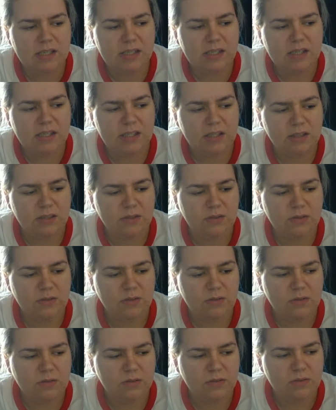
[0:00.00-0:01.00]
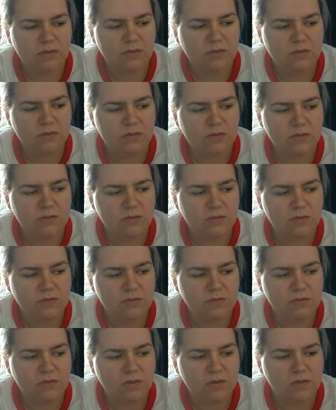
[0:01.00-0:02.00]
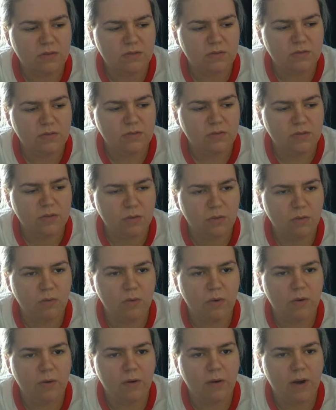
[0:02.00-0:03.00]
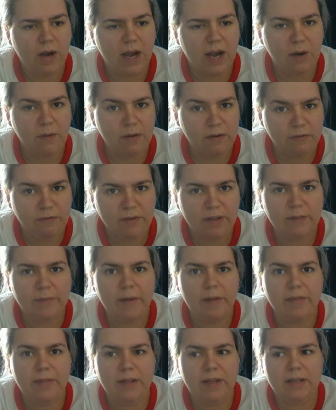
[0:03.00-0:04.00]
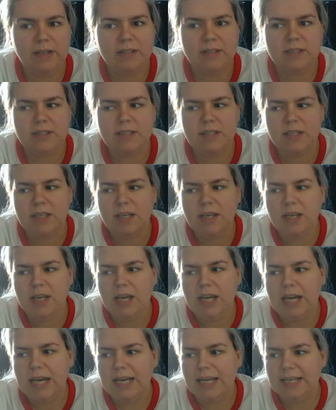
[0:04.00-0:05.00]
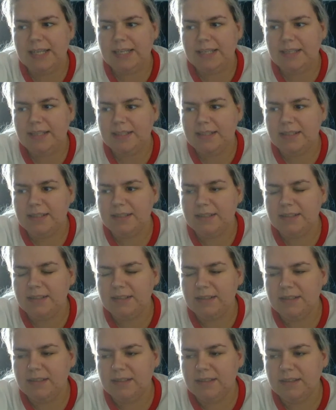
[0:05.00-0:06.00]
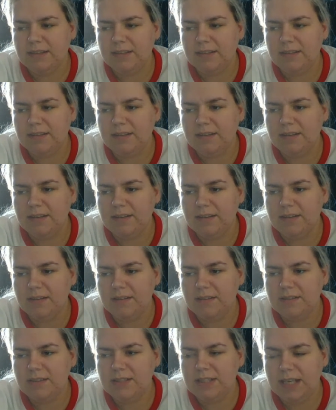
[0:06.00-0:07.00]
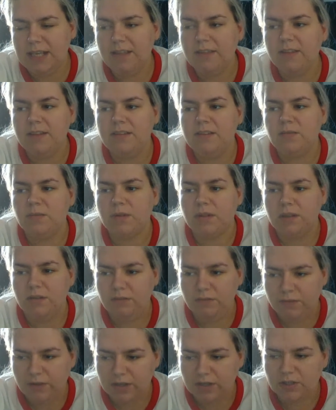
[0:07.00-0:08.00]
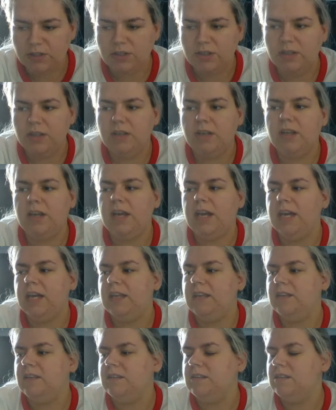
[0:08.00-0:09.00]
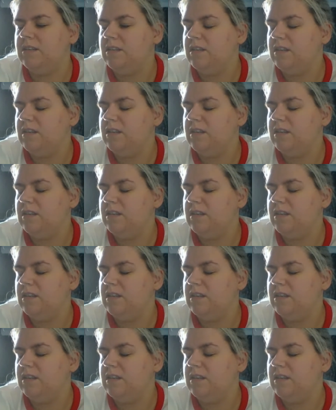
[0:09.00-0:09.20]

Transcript: to know how we feel about things and say things with conviction and,